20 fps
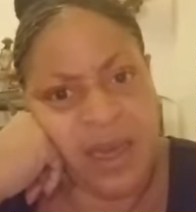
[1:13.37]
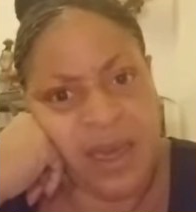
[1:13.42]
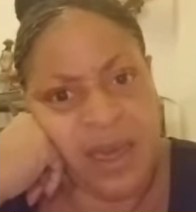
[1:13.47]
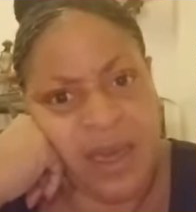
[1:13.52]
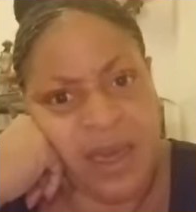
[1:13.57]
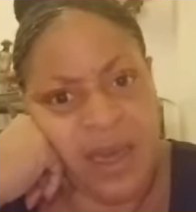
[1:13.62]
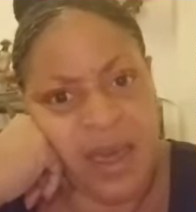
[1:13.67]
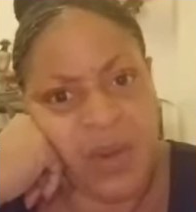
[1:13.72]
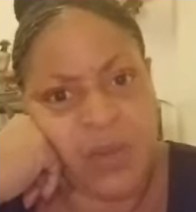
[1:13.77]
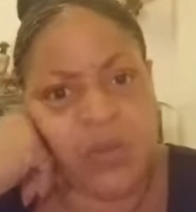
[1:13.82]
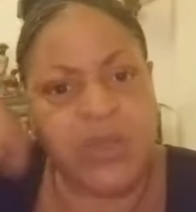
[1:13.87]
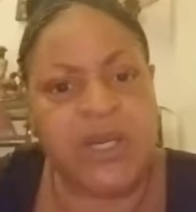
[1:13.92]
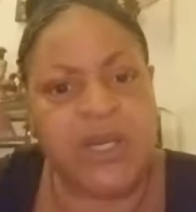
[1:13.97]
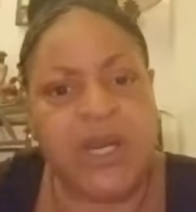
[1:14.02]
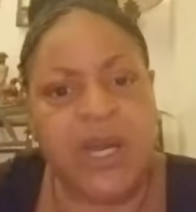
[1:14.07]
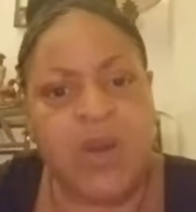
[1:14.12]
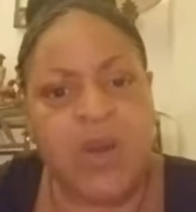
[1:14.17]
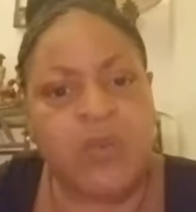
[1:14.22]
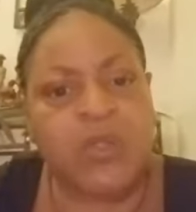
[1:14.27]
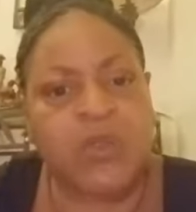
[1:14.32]
And when
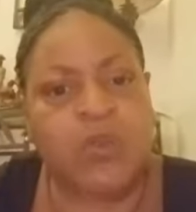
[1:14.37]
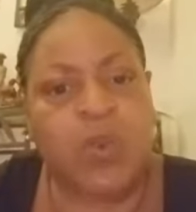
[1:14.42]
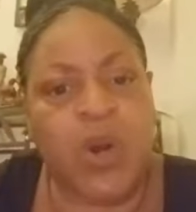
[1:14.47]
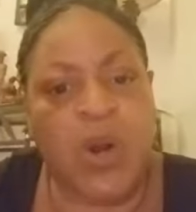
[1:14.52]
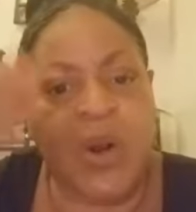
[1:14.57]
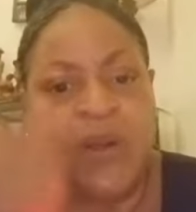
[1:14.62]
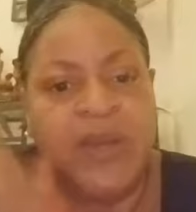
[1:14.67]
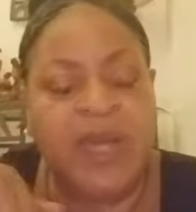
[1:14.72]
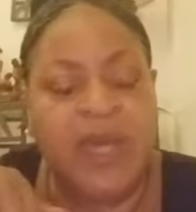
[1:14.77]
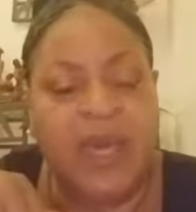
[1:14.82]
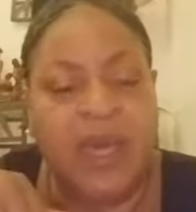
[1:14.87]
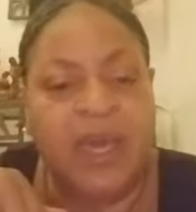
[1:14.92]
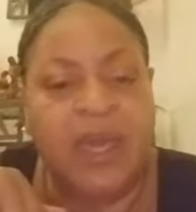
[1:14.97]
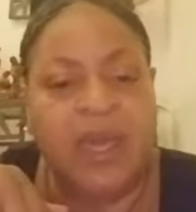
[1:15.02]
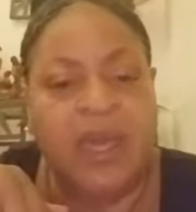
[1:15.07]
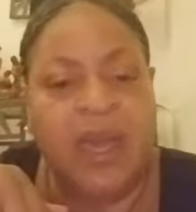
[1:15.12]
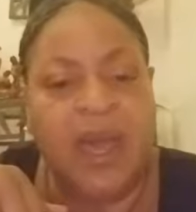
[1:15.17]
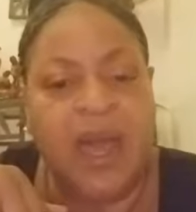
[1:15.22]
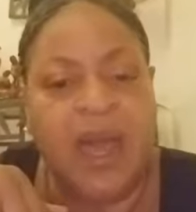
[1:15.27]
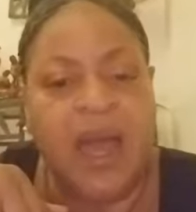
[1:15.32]
I was
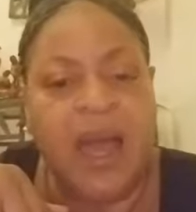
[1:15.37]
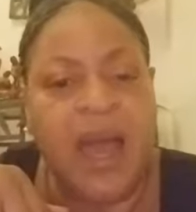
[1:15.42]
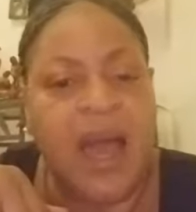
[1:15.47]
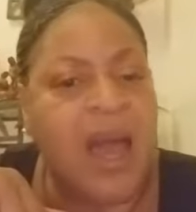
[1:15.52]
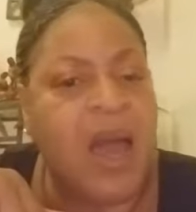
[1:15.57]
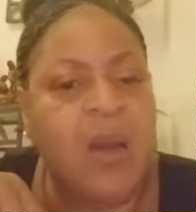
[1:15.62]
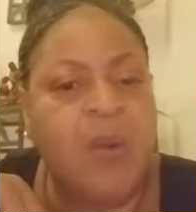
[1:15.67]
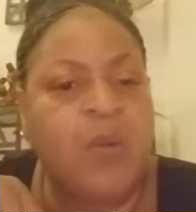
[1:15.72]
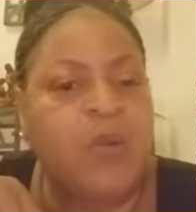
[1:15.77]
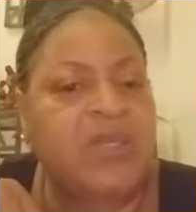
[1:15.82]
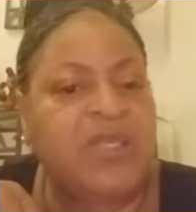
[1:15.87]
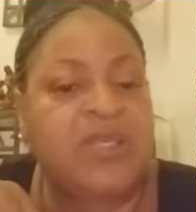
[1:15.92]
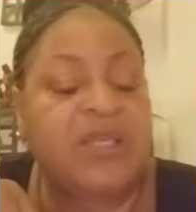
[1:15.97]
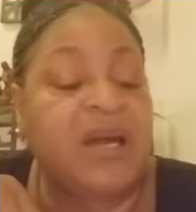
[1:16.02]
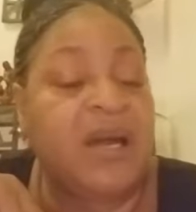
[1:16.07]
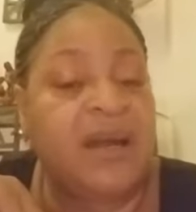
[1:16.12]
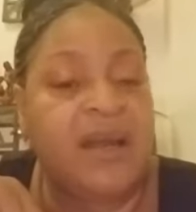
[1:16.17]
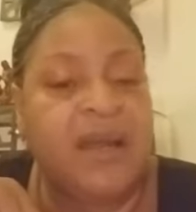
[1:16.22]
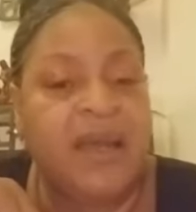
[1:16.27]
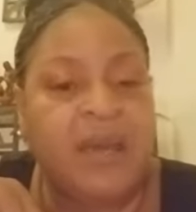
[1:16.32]
working, I was
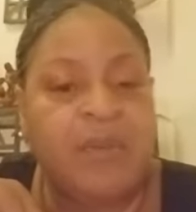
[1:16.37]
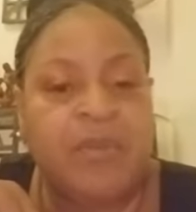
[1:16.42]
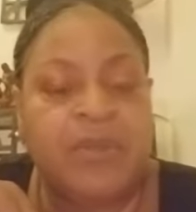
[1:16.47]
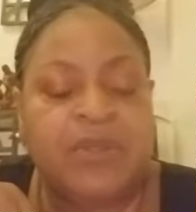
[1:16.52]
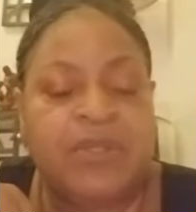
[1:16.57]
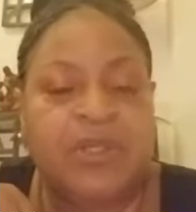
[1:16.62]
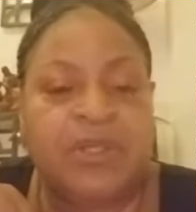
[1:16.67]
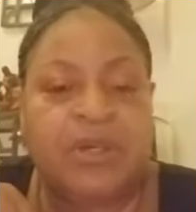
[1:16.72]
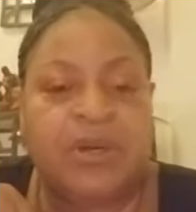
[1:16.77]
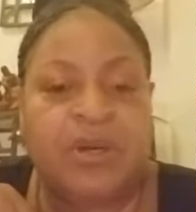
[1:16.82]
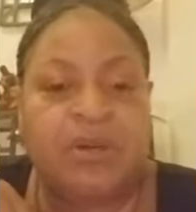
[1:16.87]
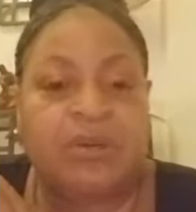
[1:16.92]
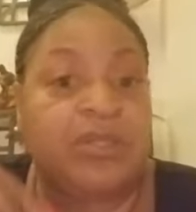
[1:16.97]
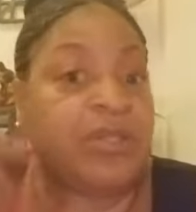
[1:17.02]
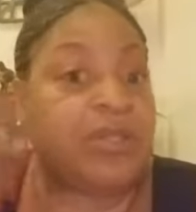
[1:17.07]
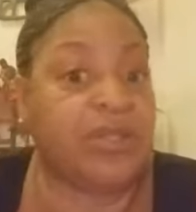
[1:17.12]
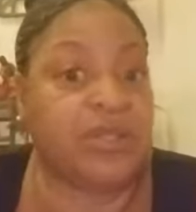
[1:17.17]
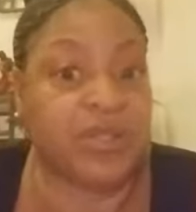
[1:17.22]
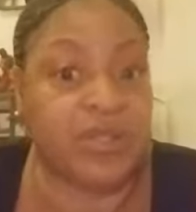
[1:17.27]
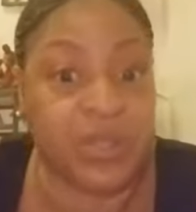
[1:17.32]
not able to go to
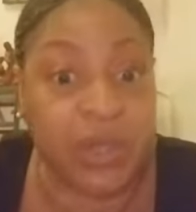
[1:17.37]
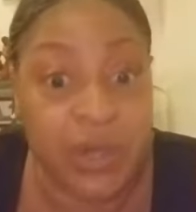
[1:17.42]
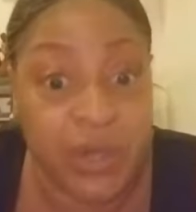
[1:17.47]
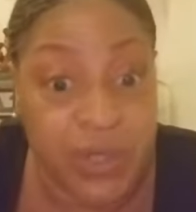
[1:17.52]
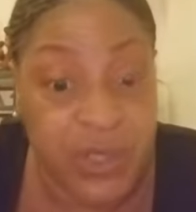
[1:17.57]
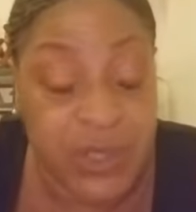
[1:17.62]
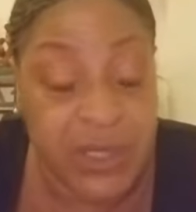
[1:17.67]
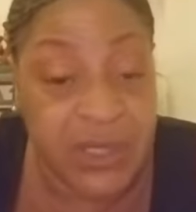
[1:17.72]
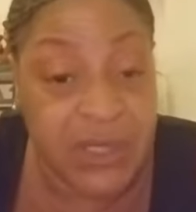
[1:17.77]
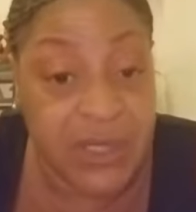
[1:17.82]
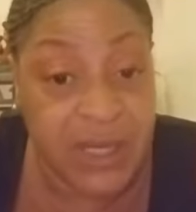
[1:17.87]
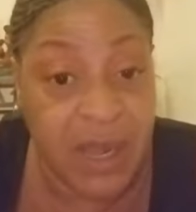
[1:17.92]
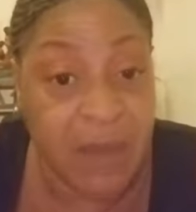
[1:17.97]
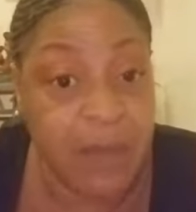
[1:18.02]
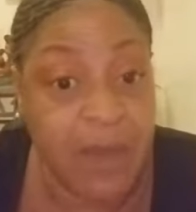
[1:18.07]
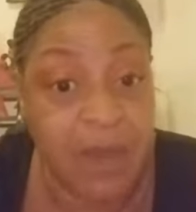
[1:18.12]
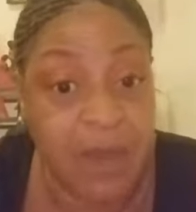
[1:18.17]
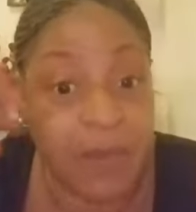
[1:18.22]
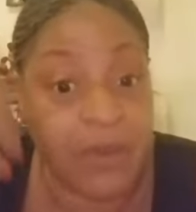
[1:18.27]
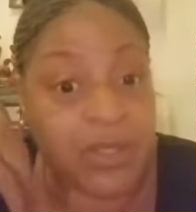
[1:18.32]
the surgeons that
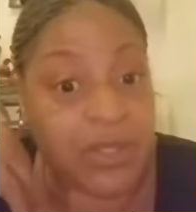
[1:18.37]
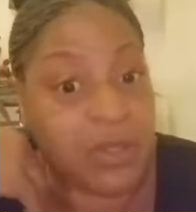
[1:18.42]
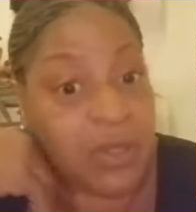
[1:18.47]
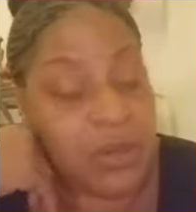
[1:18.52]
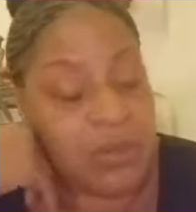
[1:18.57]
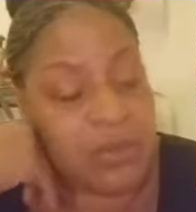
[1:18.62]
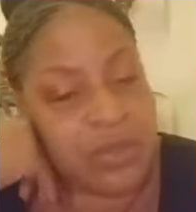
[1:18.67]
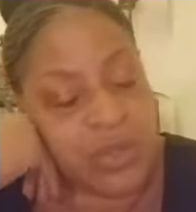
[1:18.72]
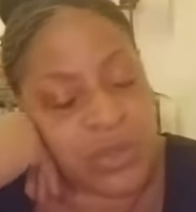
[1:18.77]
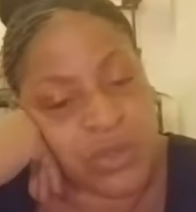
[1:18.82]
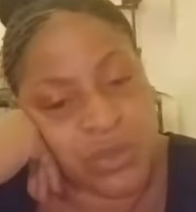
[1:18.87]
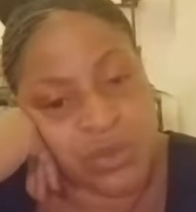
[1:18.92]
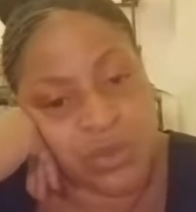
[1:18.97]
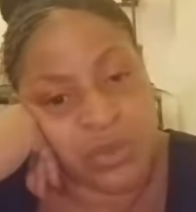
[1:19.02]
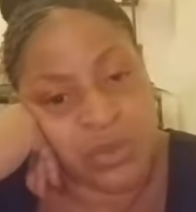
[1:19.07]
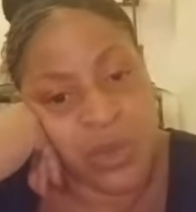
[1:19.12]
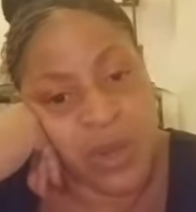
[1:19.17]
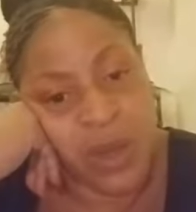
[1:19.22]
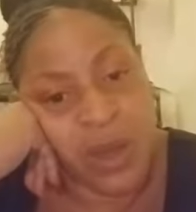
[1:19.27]
I'm able to go to